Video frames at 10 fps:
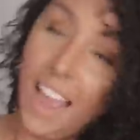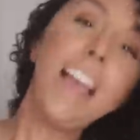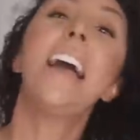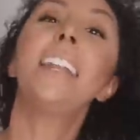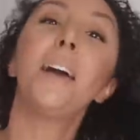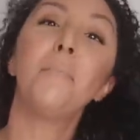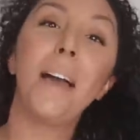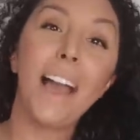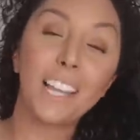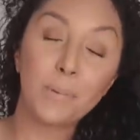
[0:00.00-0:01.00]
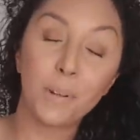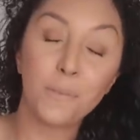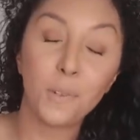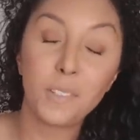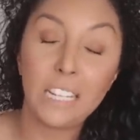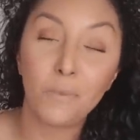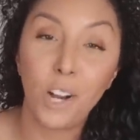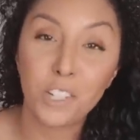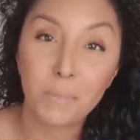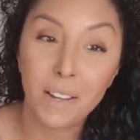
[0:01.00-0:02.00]
And I'm back. It's been a full day of
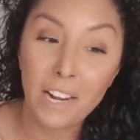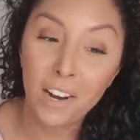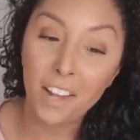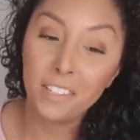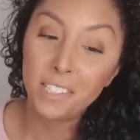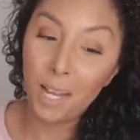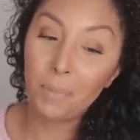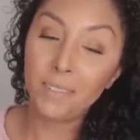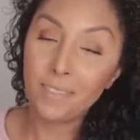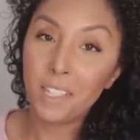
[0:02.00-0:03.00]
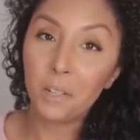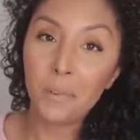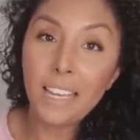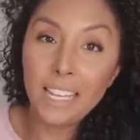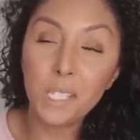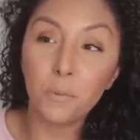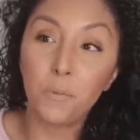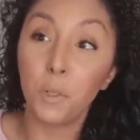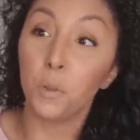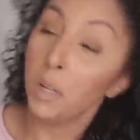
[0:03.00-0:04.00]
washing my hair. I had to stop and, you know, eat some
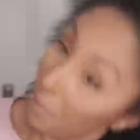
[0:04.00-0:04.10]
food.